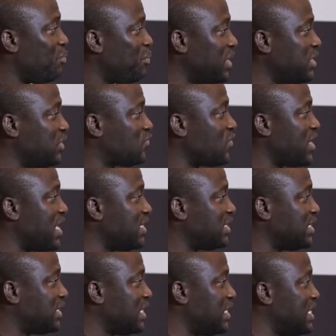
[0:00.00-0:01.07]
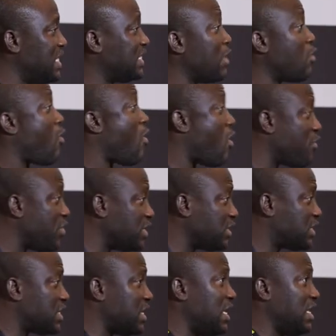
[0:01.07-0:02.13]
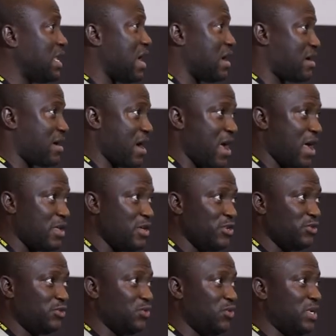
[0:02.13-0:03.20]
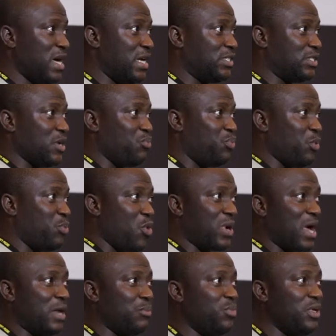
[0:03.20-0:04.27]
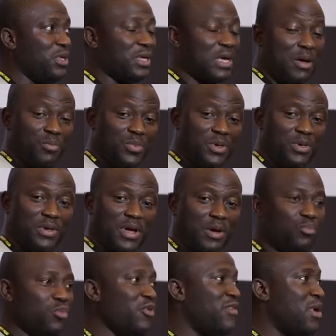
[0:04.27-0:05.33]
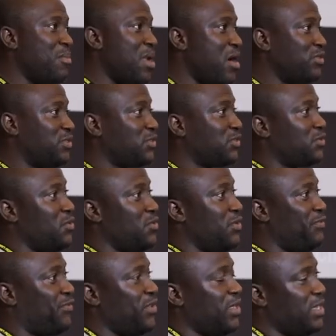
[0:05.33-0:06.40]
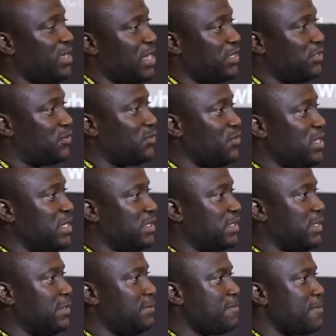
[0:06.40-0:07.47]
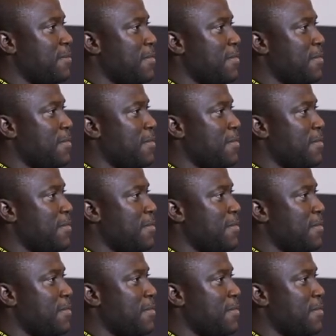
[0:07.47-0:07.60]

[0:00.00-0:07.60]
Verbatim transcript: pedestrianization is encouraged in Accra so that uh, people can, be, can, be, can move about so freely and so easily.